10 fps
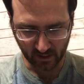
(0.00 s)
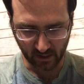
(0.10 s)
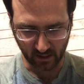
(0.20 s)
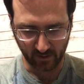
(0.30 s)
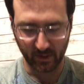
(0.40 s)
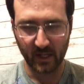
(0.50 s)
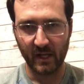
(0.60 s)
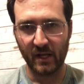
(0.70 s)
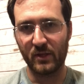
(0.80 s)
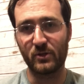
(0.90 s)

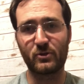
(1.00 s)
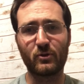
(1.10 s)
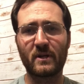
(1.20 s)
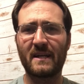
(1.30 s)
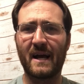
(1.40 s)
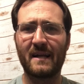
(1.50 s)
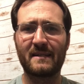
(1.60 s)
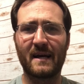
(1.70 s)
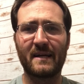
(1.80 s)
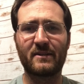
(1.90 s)
The school cannot
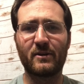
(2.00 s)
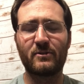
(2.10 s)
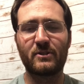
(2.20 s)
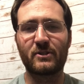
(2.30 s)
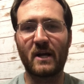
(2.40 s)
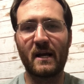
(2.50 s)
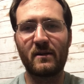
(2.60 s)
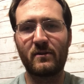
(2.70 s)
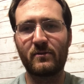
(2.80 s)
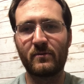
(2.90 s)
diagnose your
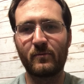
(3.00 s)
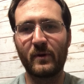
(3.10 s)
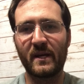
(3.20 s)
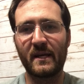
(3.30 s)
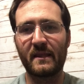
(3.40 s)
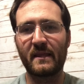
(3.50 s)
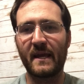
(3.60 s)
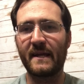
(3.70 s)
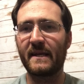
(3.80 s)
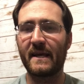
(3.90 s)
child with
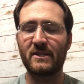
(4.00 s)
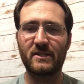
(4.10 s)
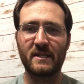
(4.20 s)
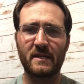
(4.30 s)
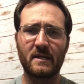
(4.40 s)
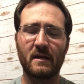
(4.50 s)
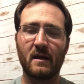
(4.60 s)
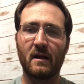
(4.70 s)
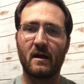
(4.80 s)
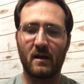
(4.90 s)
ADHD,
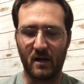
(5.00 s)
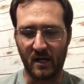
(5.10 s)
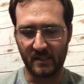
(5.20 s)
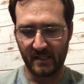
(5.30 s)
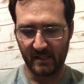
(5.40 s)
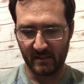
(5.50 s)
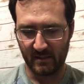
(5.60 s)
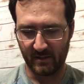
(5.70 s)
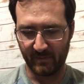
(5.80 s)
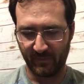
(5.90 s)

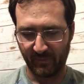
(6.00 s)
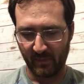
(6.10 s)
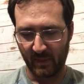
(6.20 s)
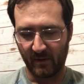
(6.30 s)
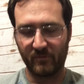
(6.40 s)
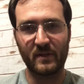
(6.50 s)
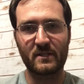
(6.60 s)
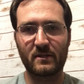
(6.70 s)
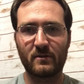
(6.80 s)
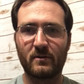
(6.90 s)
autism,
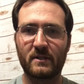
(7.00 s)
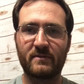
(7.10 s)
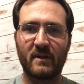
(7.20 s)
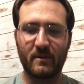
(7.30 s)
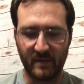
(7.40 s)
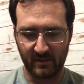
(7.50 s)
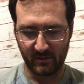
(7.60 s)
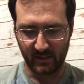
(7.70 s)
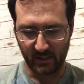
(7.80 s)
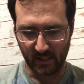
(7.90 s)
physical or
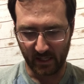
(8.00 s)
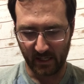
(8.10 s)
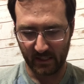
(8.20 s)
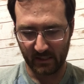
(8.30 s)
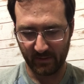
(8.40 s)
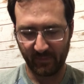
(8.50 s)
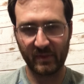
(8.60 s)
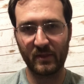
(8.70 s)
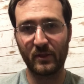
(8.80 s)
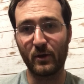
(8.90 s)
developmental delays.
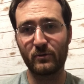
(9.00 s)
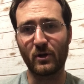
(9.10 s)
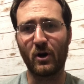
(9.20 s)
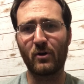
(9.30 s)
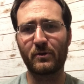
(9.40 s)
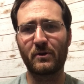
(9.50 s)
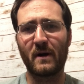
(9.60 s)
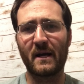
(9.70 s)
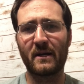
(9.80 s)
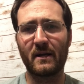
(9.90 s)
Those all
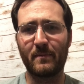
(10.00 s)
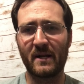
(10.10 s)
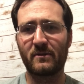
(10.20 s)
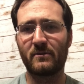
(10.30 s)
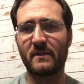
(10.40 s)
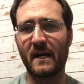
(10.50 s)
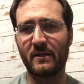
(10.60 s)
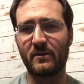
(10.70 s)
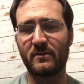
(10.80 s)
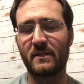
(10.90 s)
require a medical
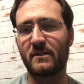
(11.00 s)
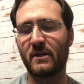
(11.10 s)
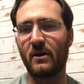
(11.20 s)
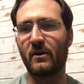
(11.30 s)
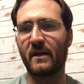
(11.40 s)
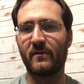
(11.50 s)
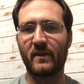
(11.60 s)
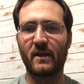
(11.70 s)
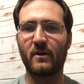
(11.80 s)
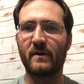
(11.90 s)
diagnosis. So if
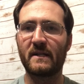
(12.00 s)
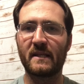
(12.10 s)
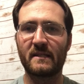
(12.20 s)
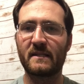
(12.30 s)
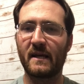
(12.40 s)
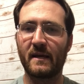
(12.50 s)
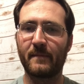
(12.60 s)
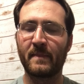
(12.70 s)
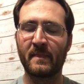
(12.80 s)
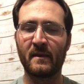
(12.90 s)
they go in and they say,
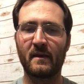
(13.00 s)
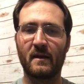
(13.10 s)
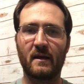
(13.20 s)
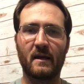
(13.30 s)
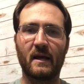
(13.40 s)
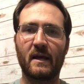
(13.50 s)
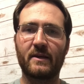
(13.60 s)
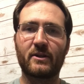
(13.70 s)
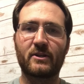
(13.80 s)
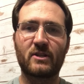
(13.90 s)
hey,
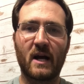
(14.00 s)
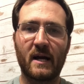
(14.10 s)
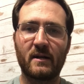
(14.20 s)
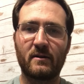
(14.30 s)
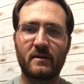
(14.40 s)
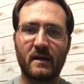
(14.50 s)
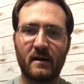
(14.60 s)
your child,